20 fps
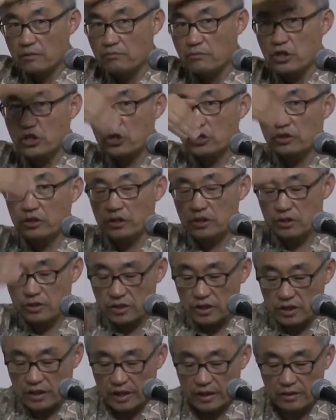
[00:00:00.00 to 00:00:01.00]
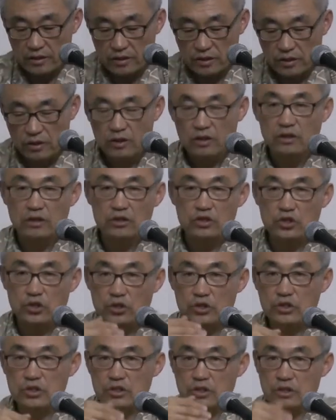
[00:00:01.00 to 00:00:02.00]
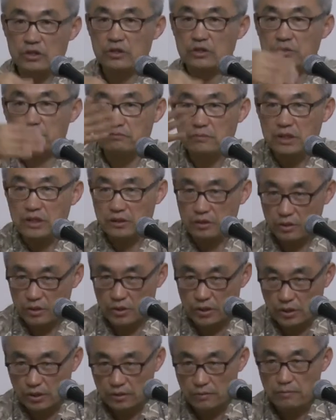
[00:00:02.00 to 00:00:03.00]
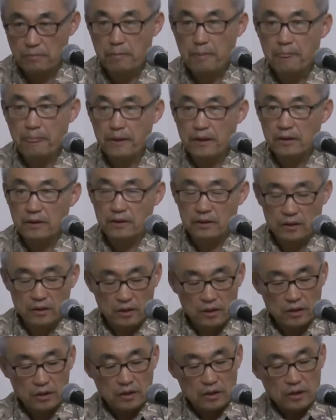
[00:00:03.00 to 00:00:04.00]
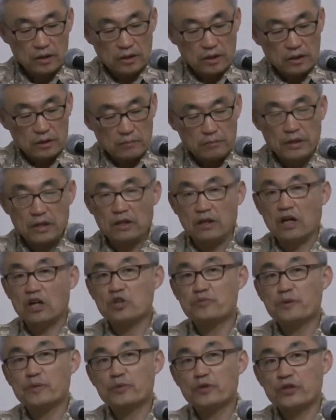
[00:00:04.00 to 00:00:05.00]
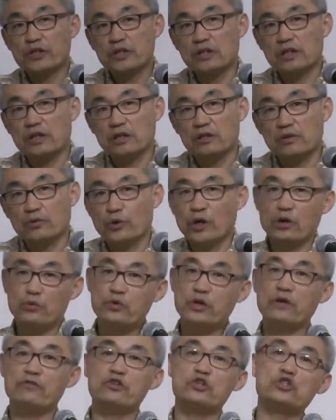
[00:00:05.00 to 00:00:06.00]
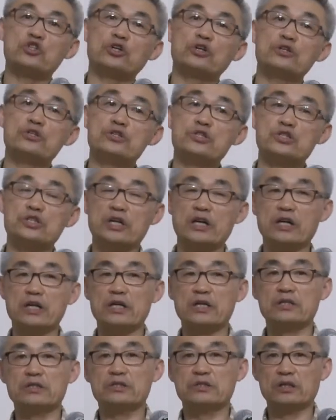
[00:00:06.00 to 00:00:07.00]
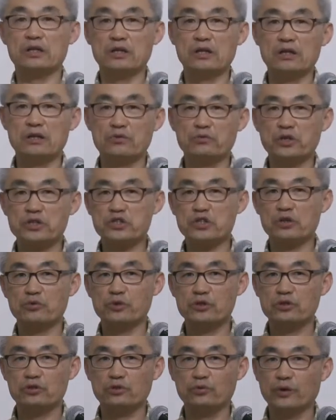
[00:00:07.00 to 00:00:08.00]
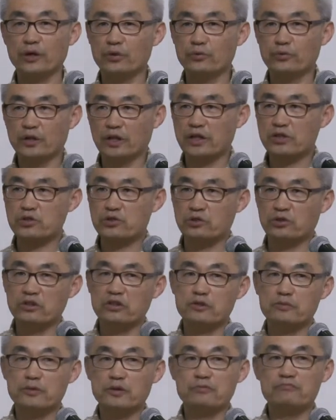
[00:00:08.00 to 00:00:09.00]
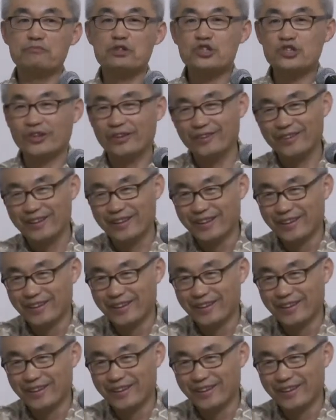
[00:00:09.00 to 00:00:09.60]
Mission is the end, church is means. But a lot of people think that, well, we have a church and what shall we do? Well, let's do a little bit of mission.